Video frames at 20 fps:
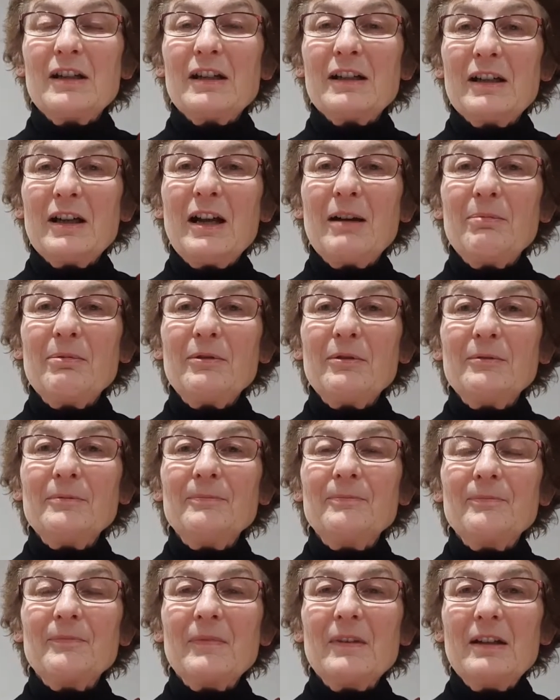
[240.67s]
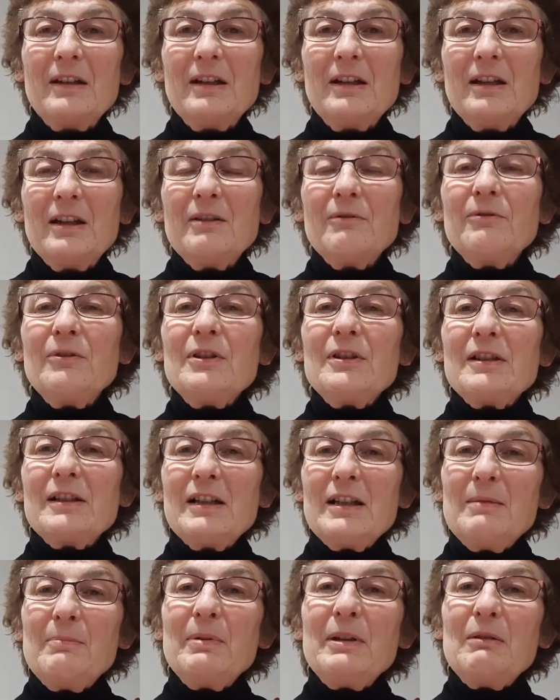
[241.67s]
a couple.
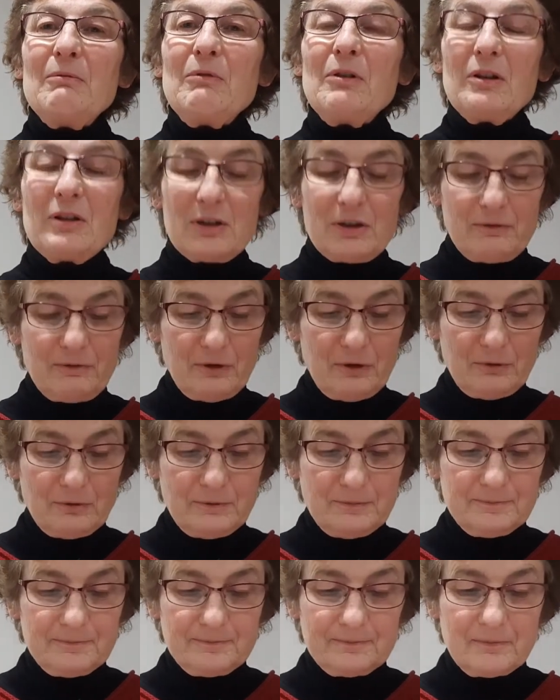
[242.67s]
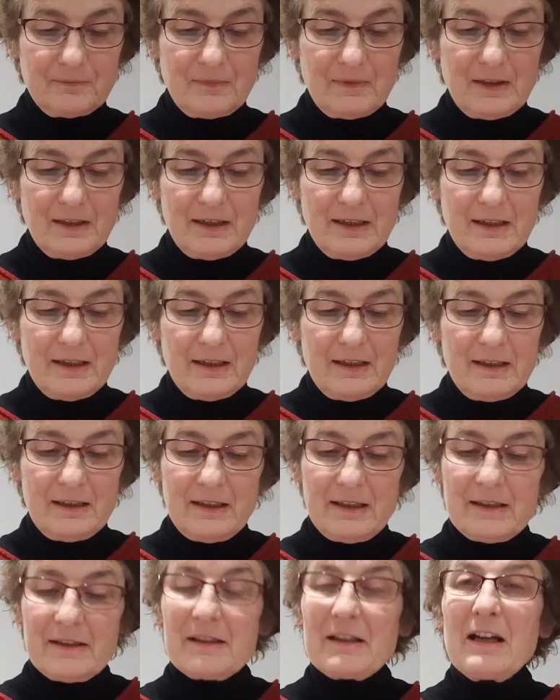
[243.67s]
Firstly, be watchful.
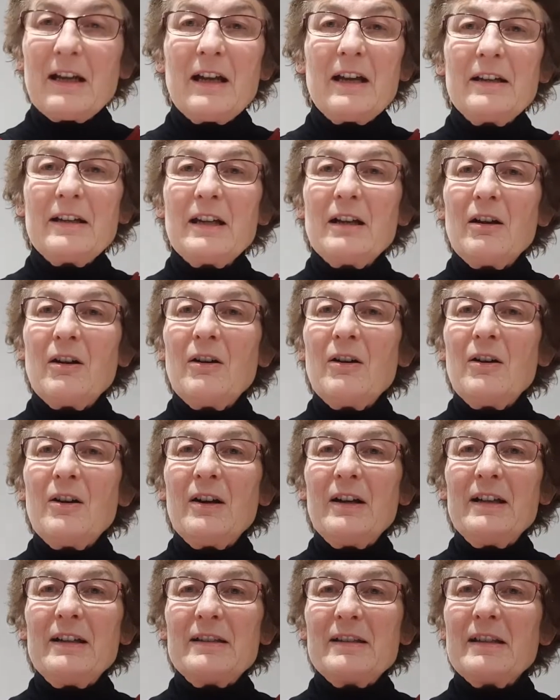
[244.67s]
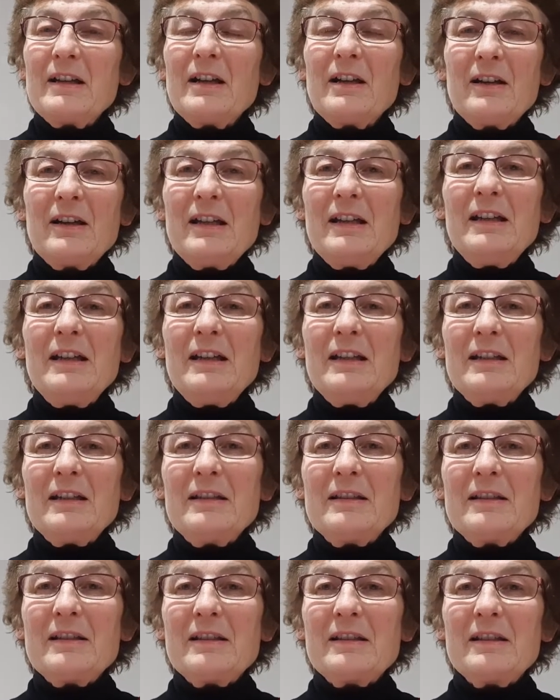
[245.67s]
Let's guard our eyes, our
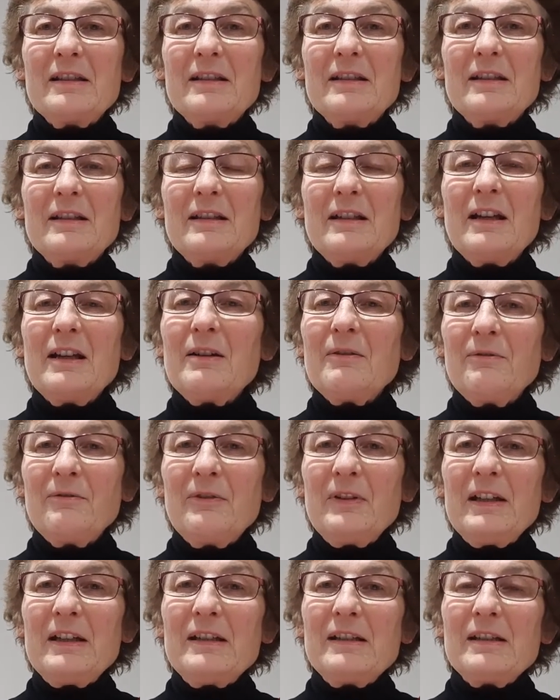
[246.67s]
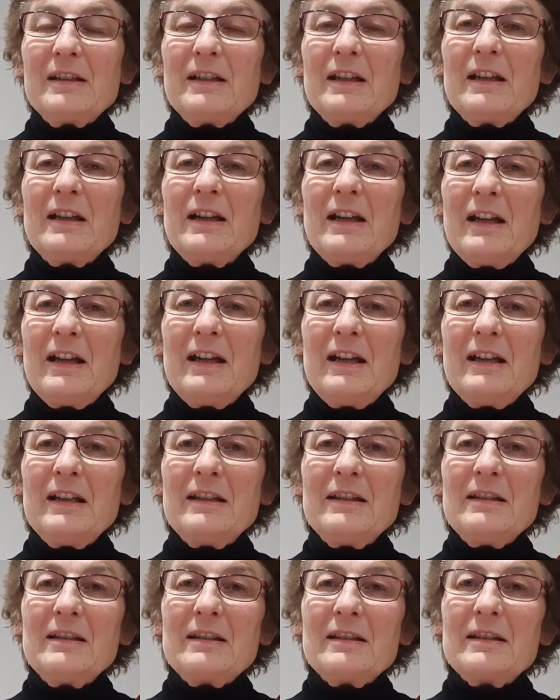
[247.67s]
ears, our feet, our
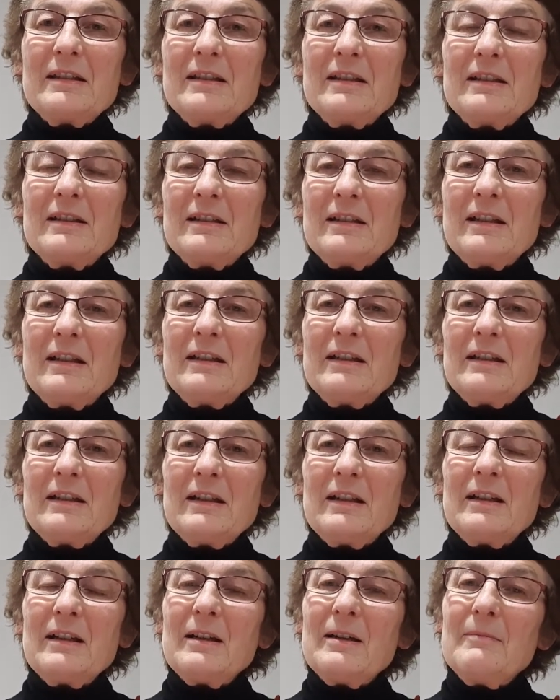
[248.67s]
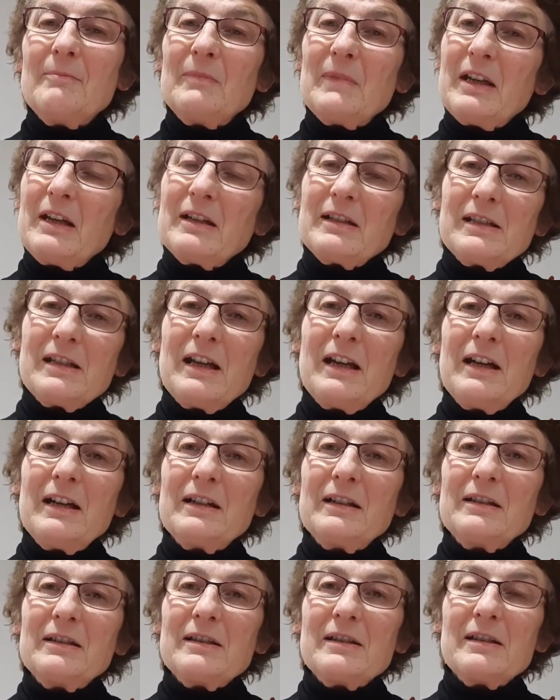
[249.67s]
hands, our
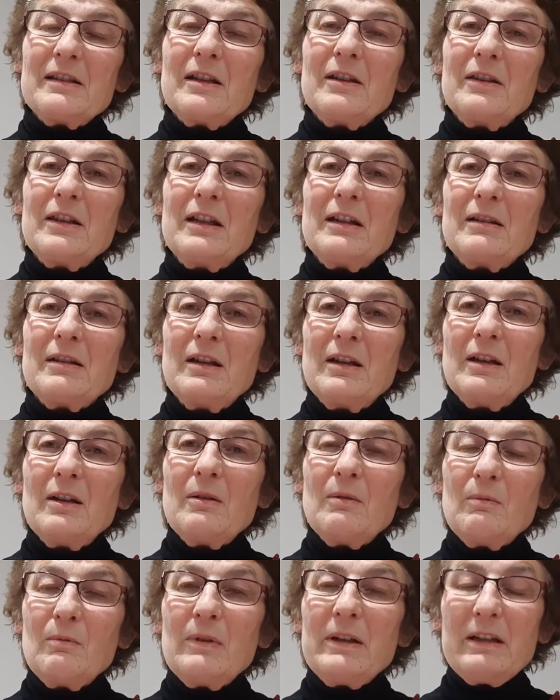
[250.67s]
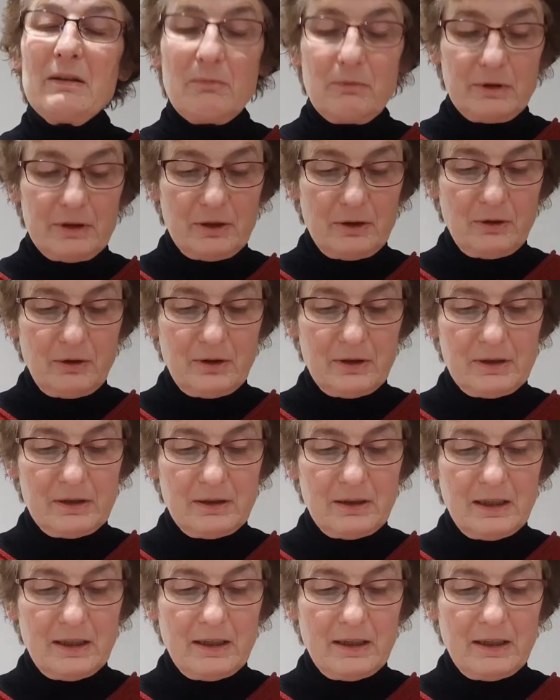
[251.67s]
tongues, so that we would not